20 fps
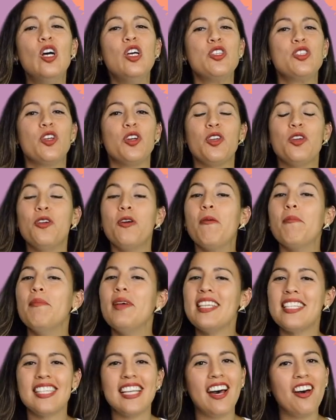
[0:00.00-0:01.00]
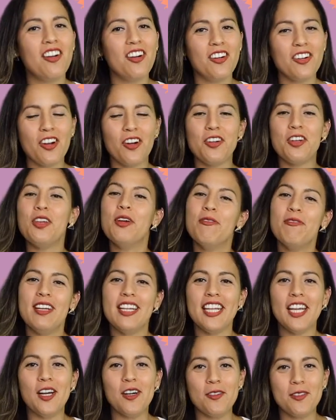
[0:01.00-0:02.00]
so you don't miss out on our new
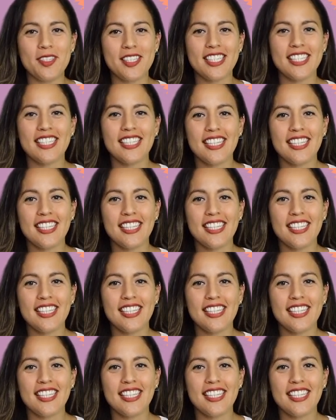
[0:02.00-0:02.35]
videos.